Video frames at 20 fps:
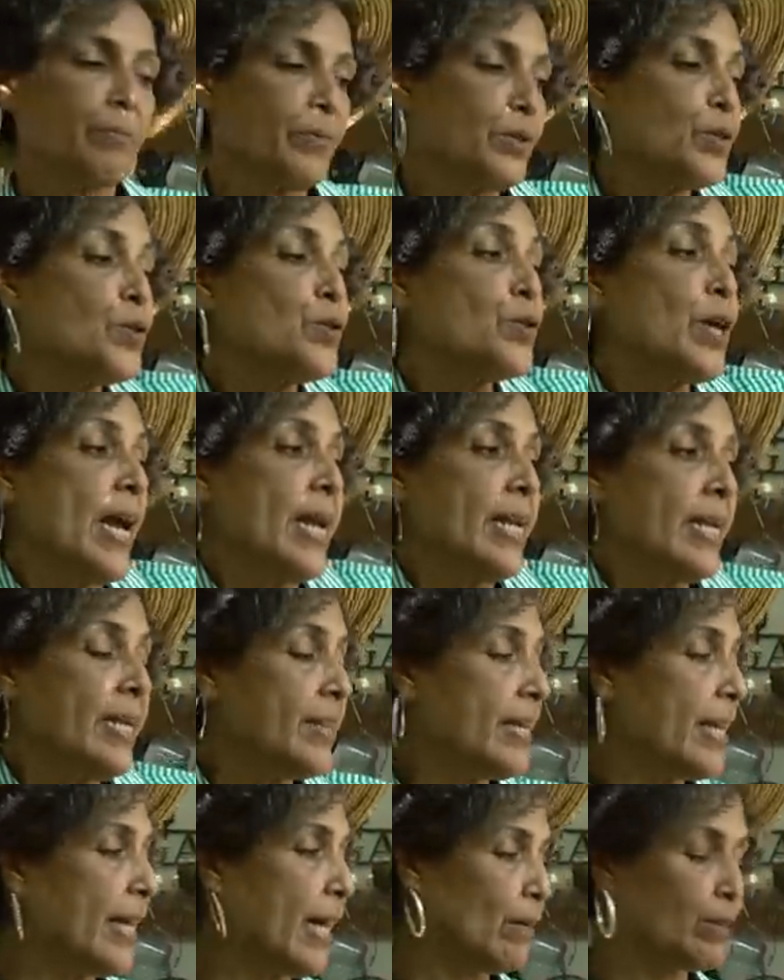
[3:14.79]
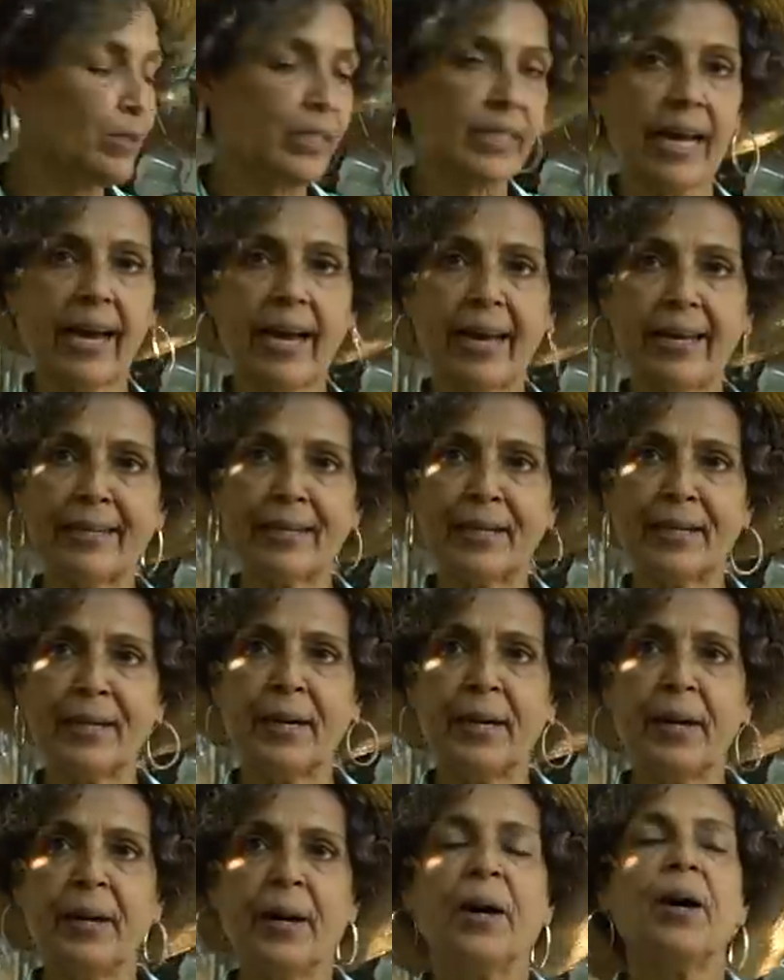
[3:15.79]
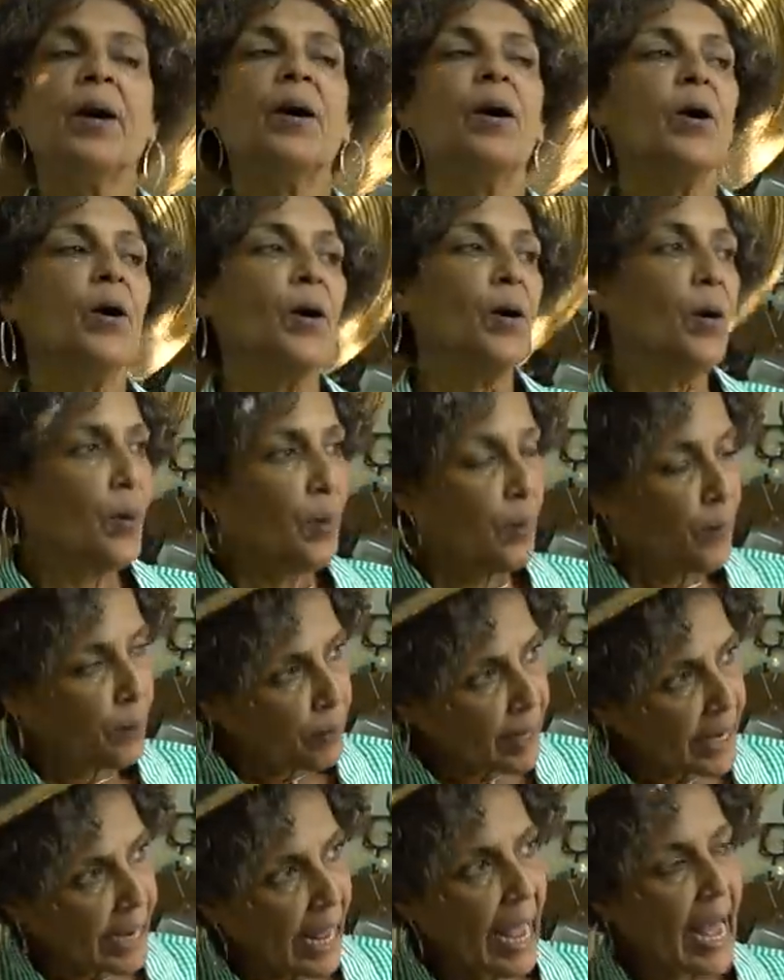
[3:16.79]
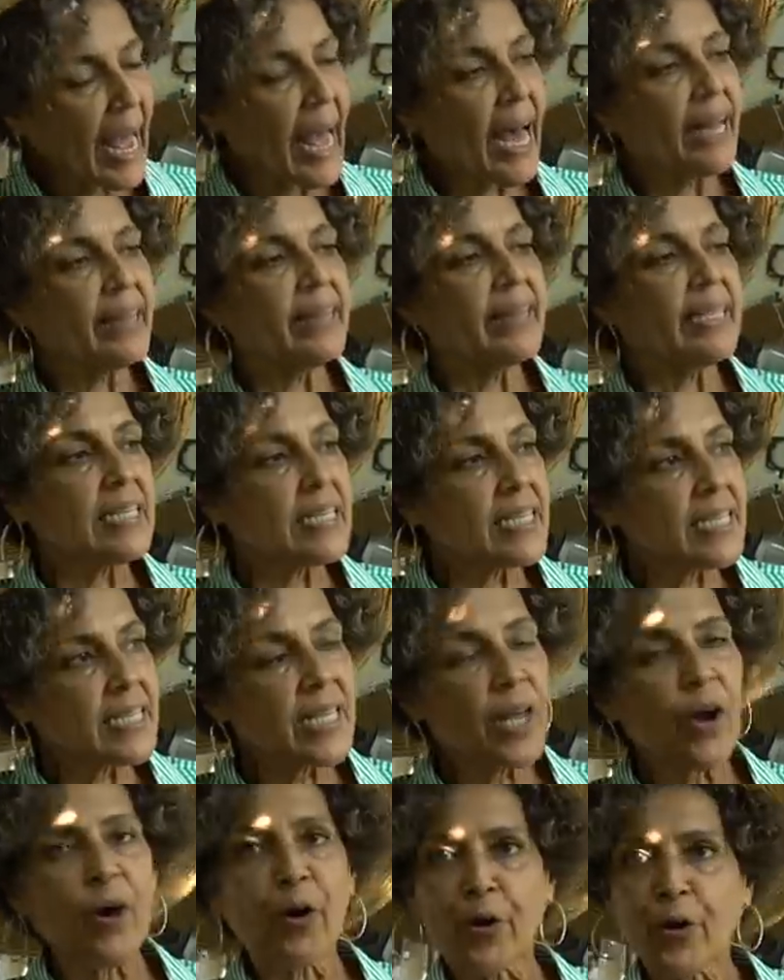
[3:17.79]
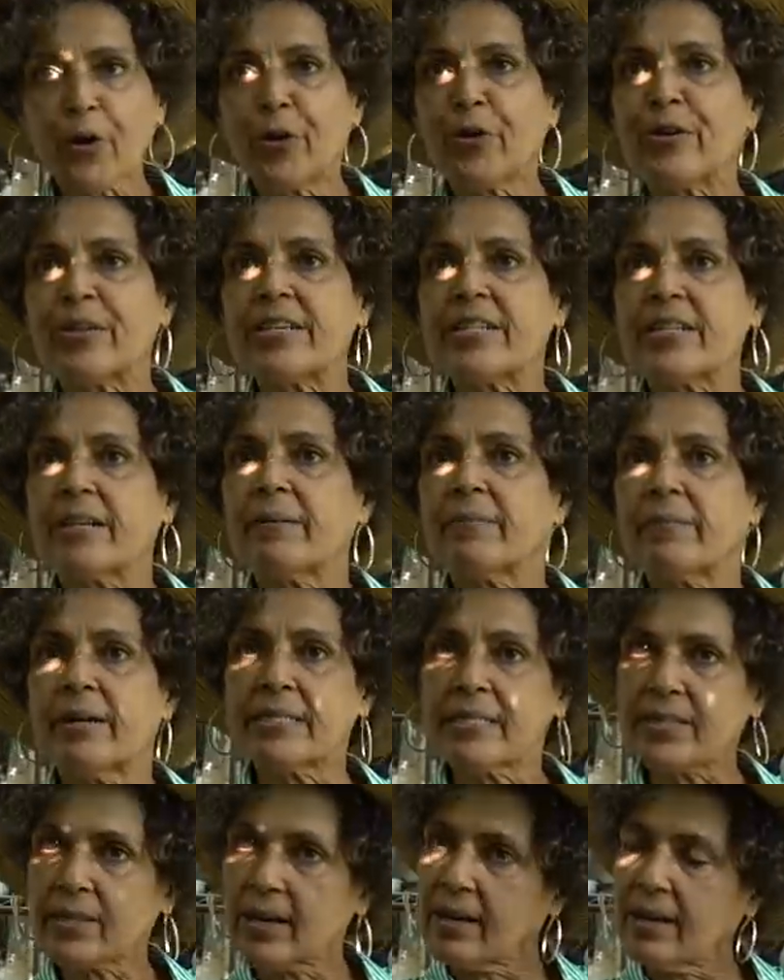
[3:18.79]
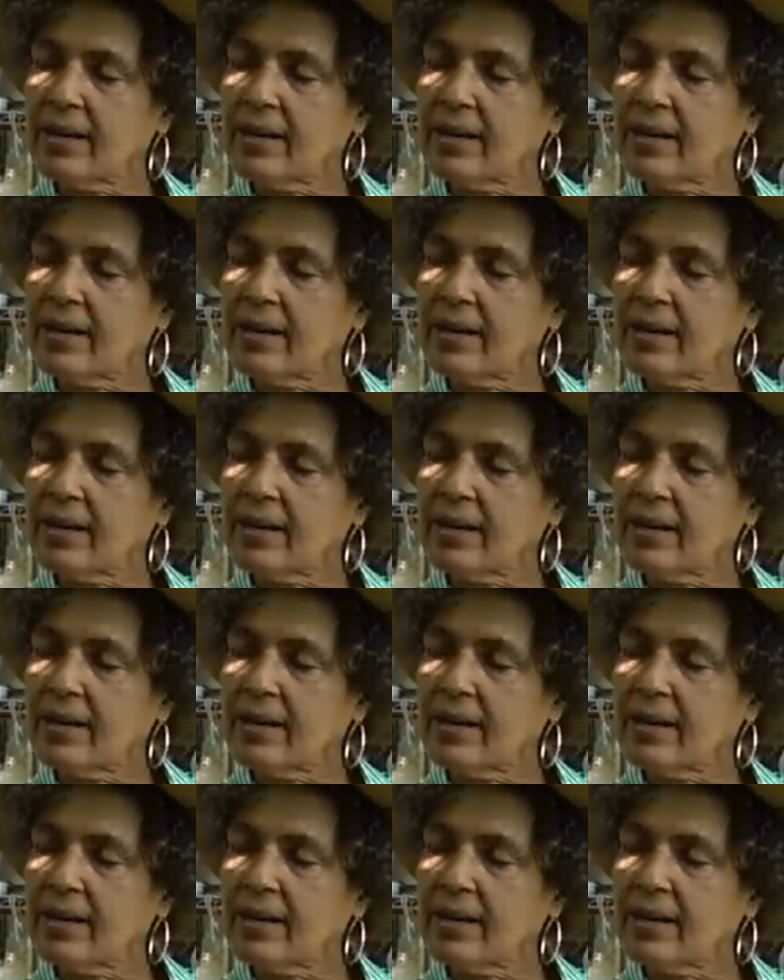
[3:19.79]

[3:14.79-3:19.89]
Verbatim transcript: do anything outside. But I had this urge. It was